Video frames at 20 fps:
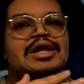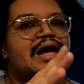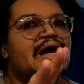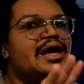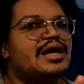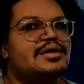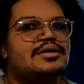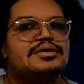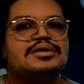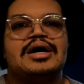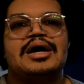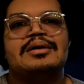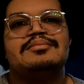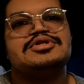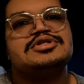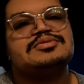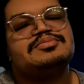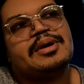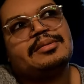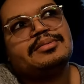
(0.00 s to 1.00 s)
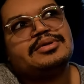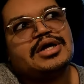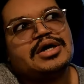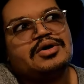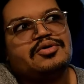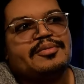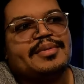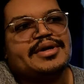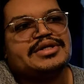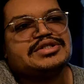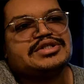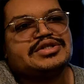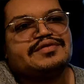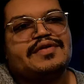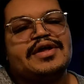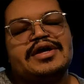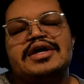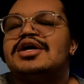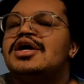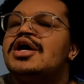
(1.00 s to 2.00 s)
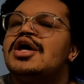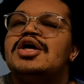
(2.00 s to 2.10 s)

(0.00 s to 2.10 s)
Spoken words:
I'm just probably not going back to Chick-fil-A.